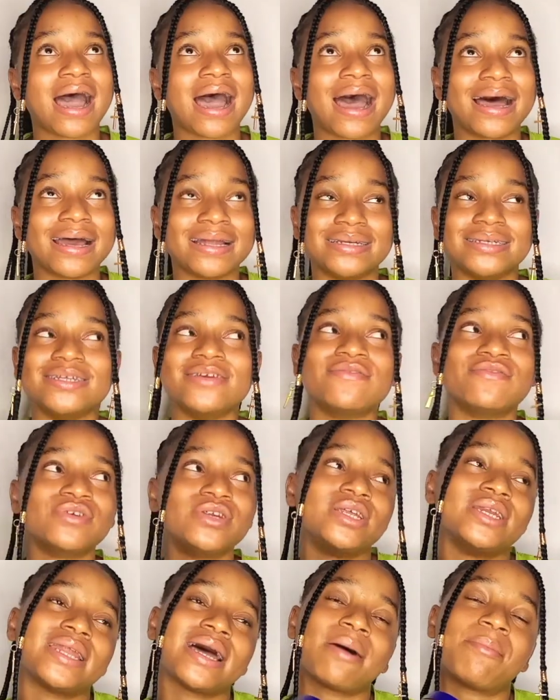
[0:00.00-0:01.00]
and even
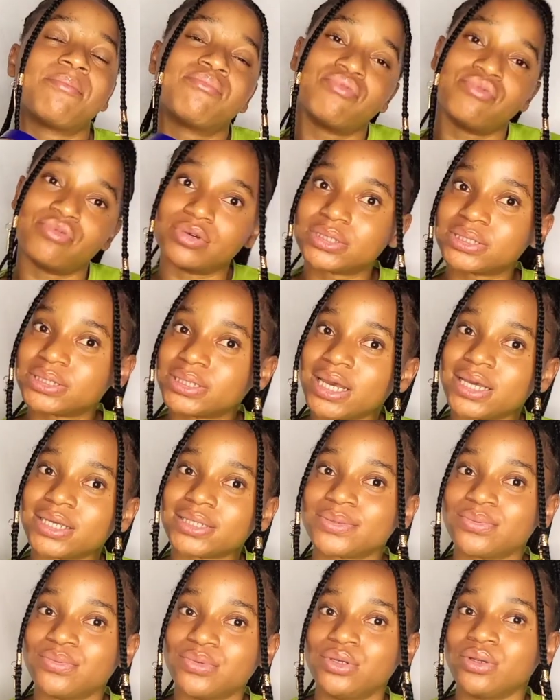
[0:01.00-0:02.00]
in that
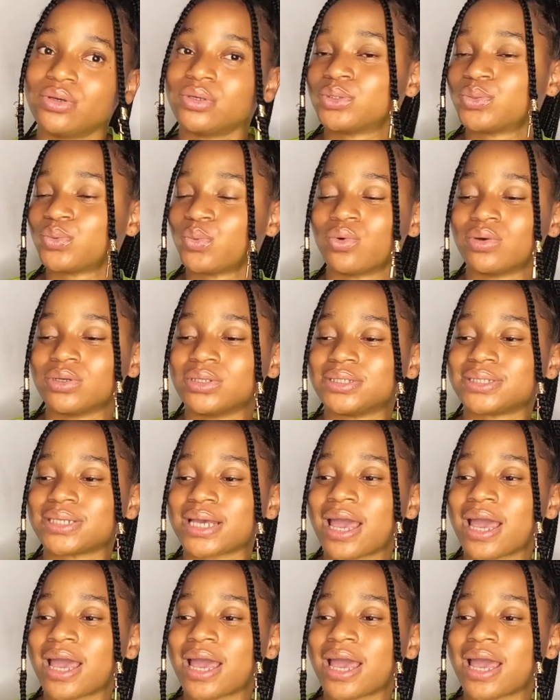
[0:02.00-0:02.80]
process we don't want